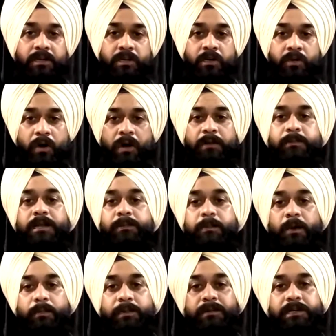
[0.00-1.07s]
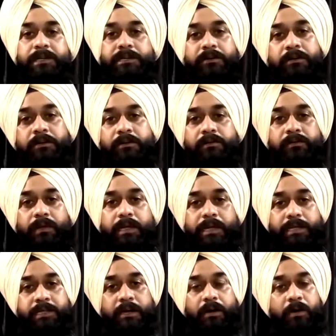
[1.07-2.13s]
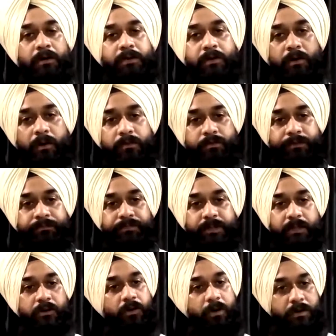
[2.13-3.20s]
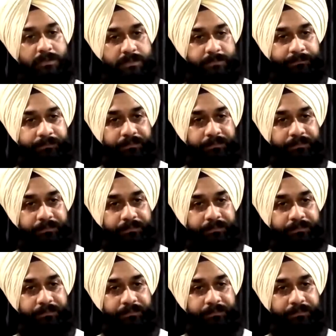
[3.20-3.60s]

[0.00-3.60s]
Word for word: normal probability curve in the honor of Gauss.